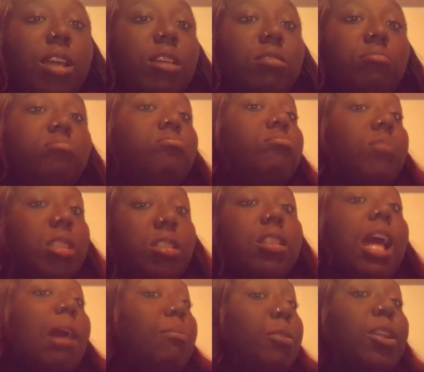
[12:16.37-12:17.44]
Like
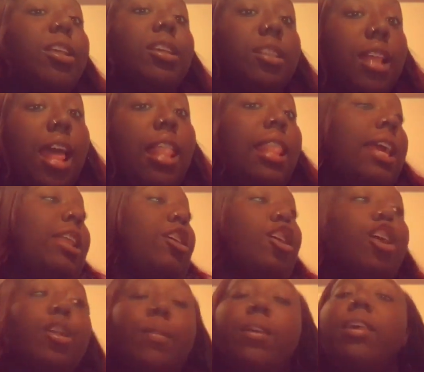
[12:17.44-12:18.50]
I'm gonna eat that later.